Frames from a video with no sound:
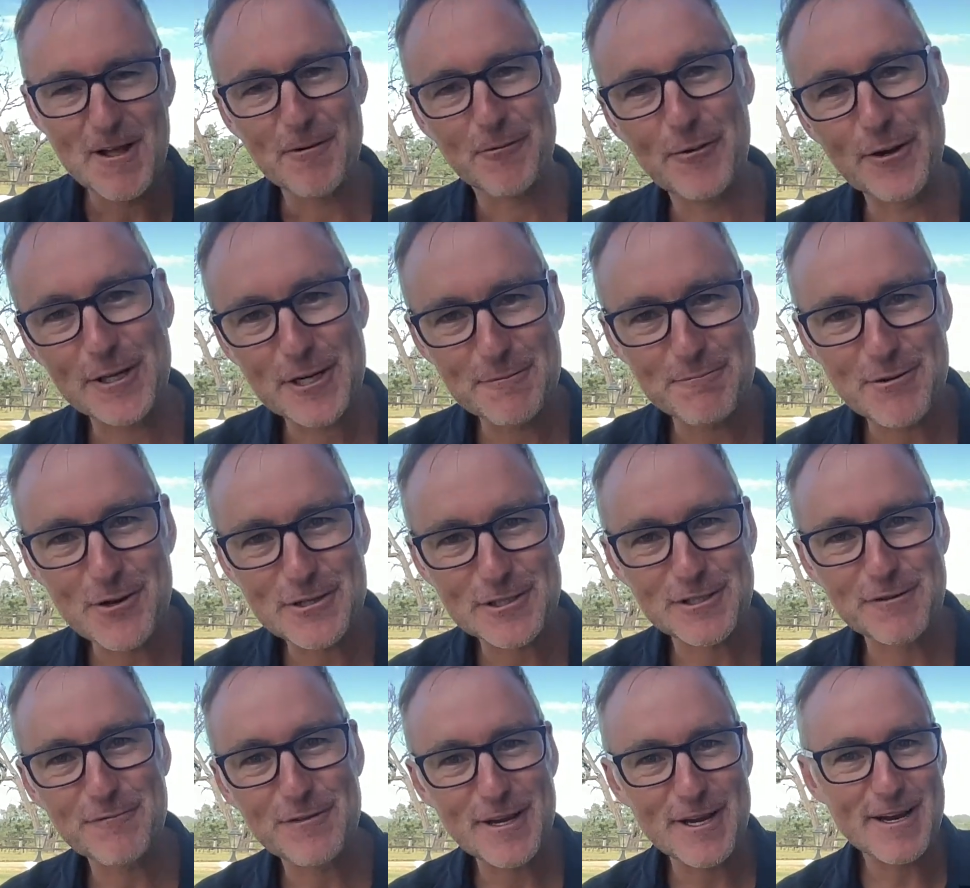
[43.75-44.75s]
We're going to
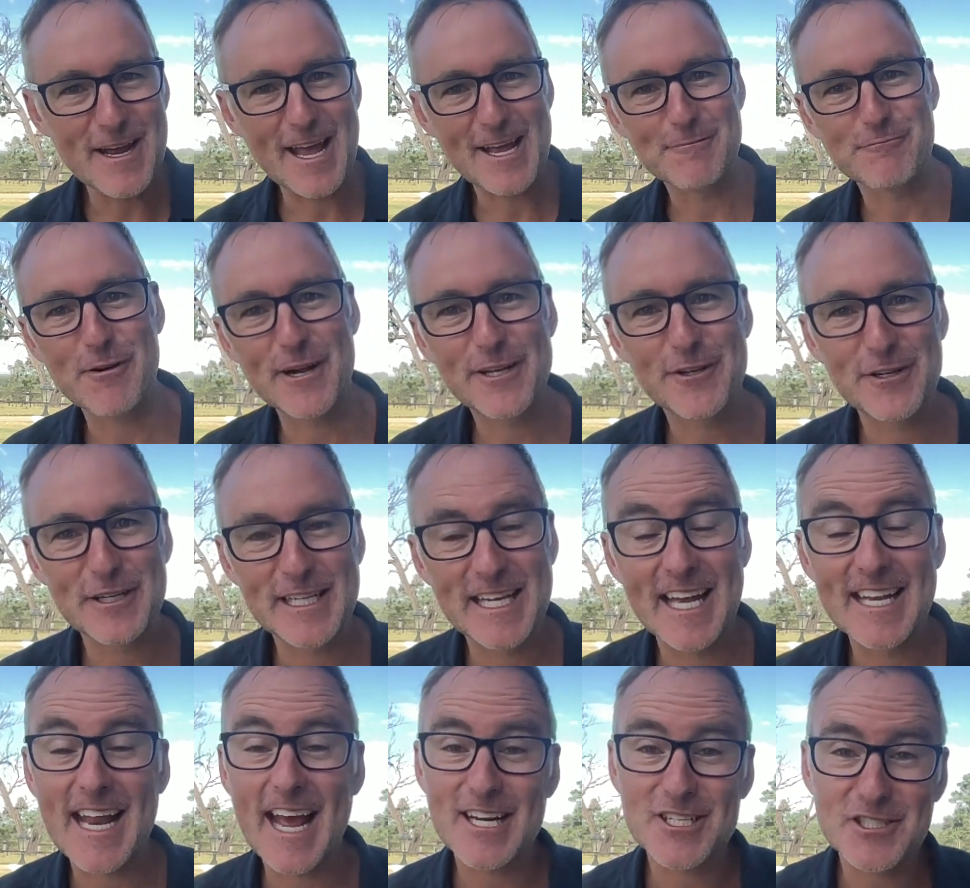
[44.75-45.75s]
persevere and we're going to
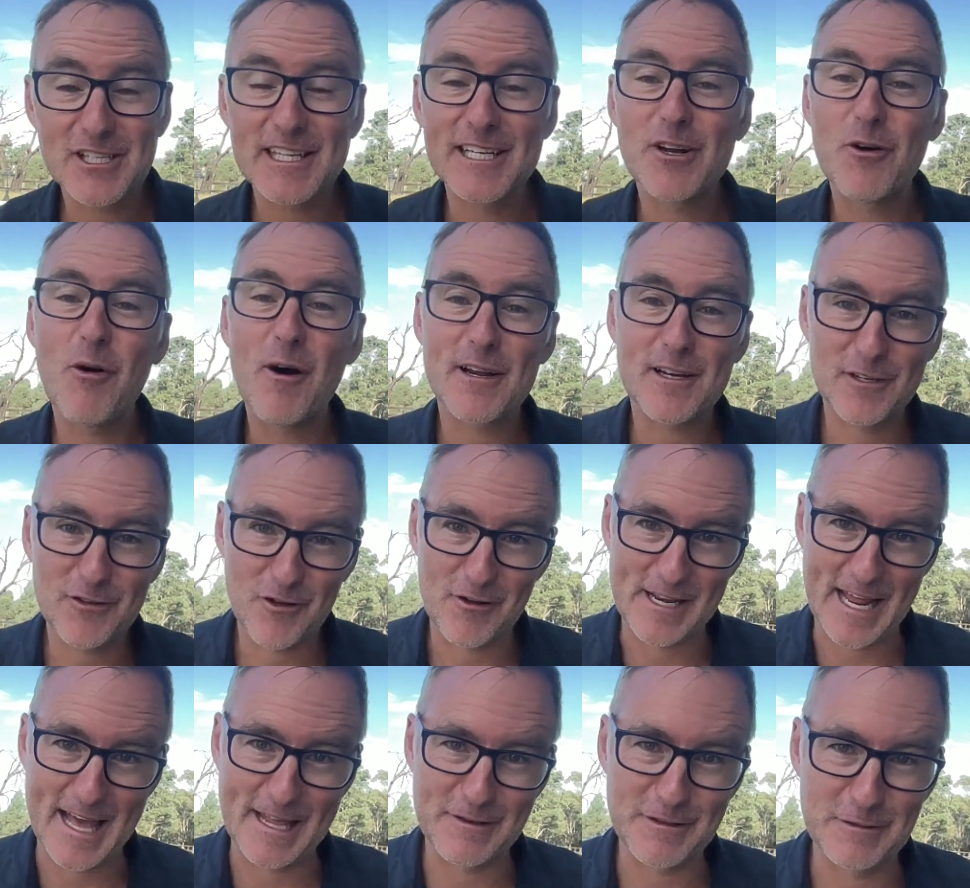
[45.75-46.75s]
get actually quite a
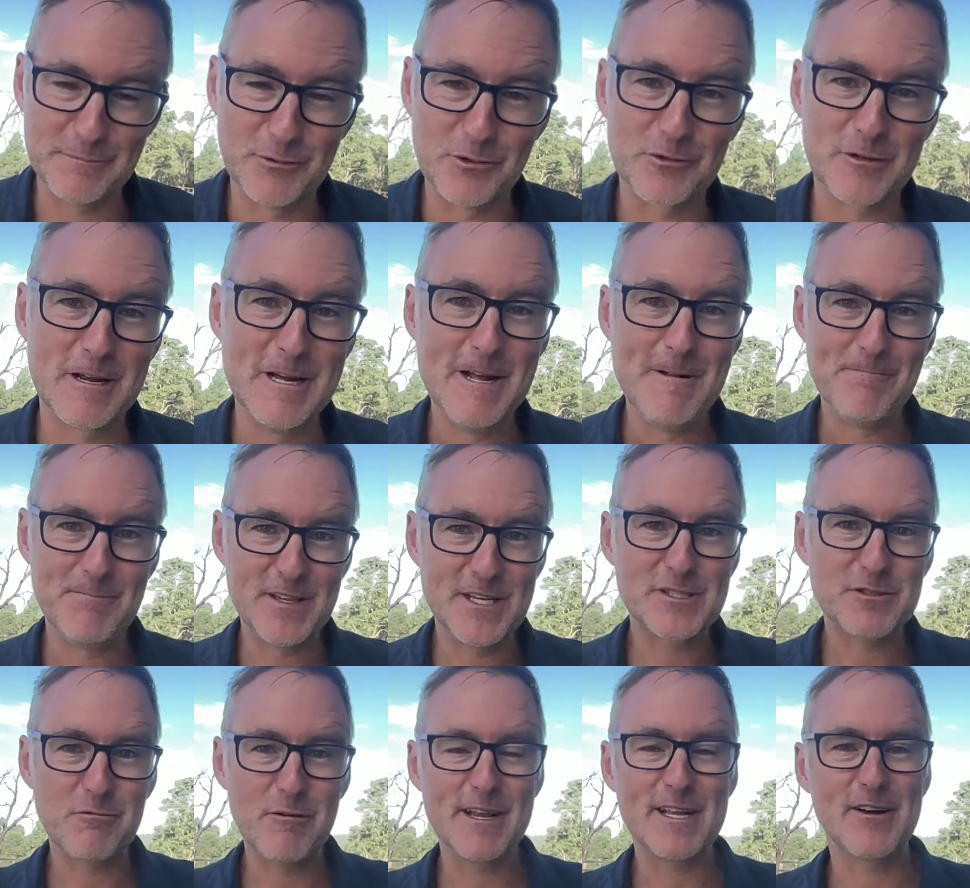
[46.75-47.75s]
lot out of the book
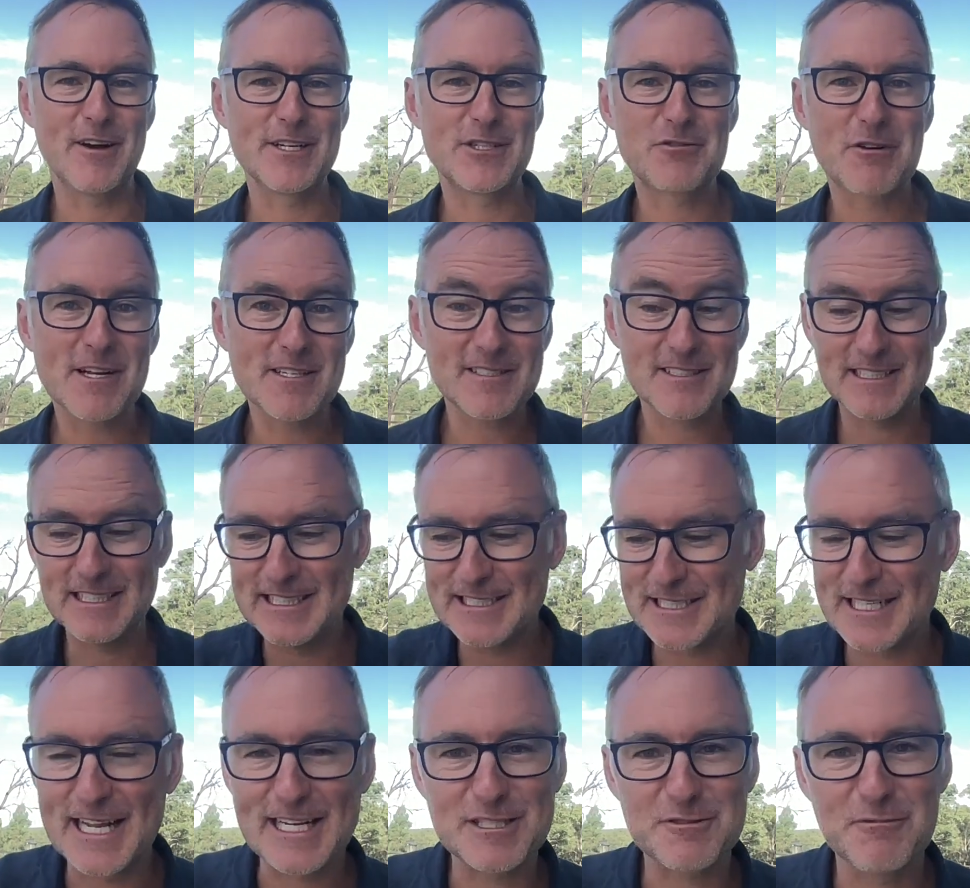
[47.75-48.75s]
this week, I trust, and
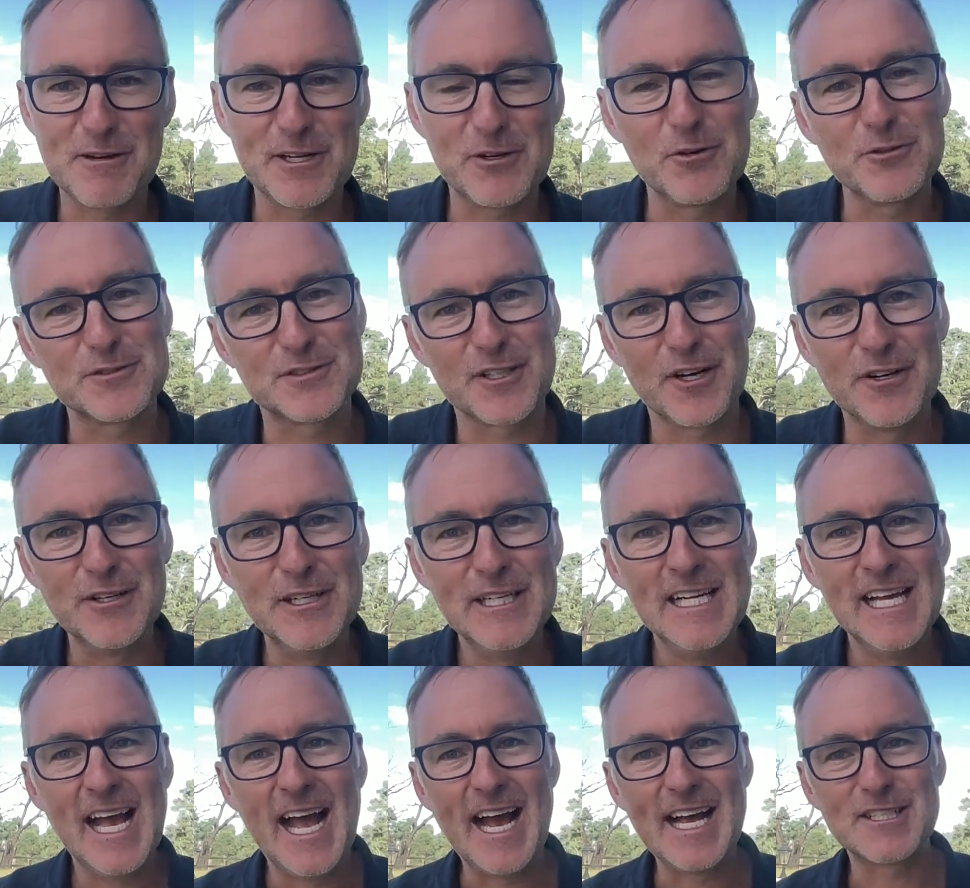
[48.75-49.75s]
into next week also
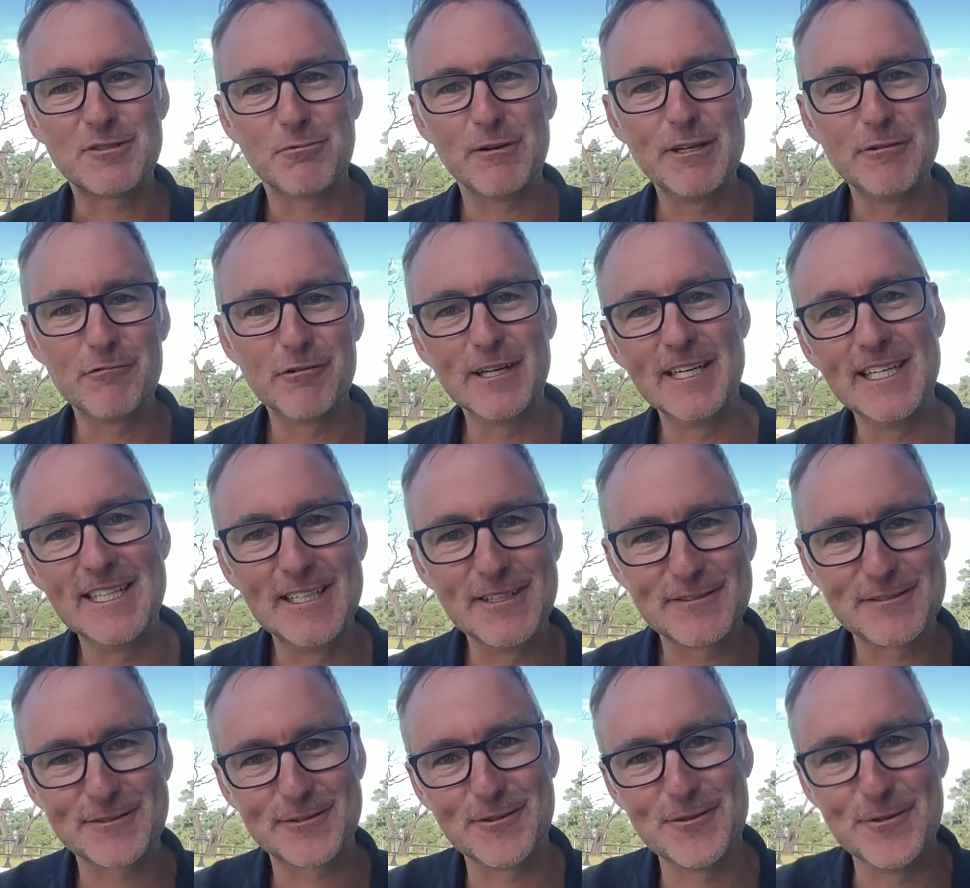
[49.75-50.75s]
as we read
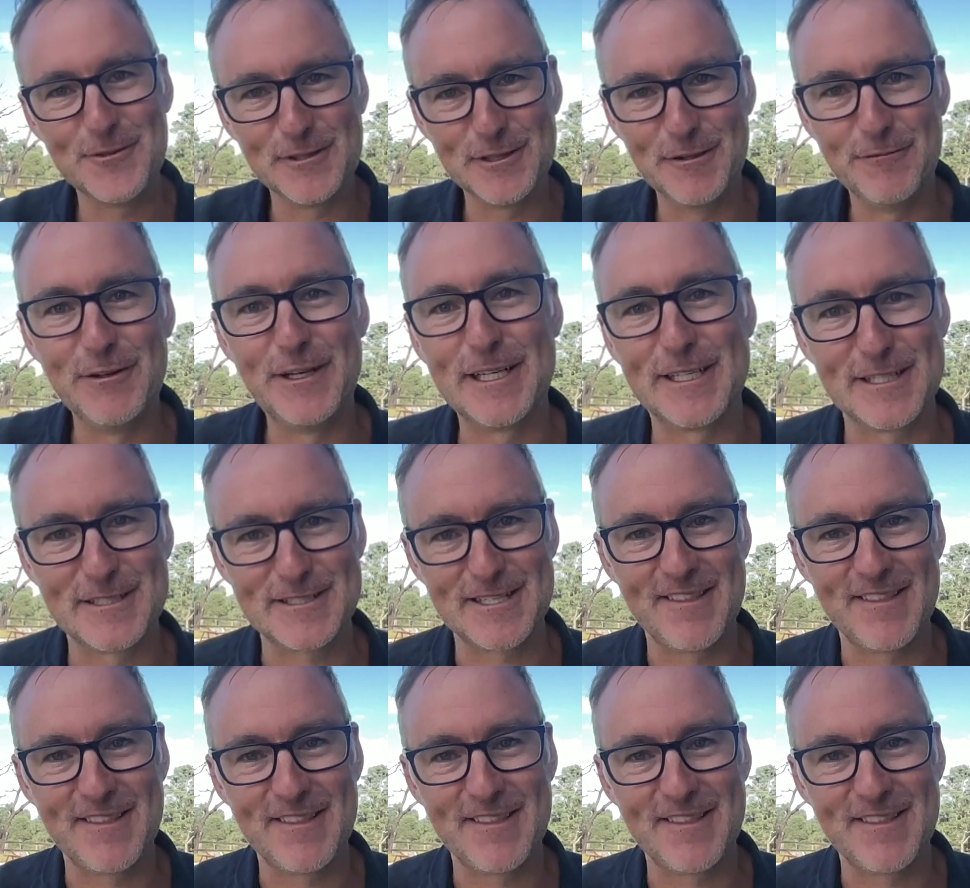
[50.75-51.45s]
through Leviticus.